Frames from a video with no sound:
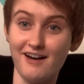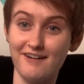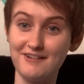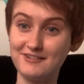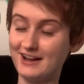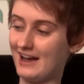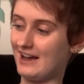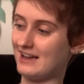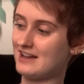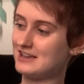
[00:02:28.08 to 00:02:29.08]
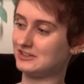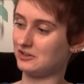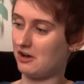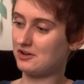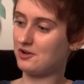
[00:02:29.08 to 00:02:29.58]
Okay,
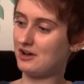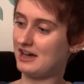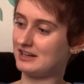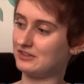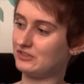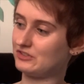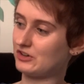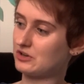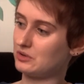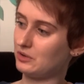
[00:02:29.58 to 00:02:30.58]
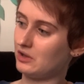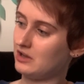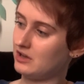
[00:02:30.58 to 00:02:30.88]
so I'll go ahead and circle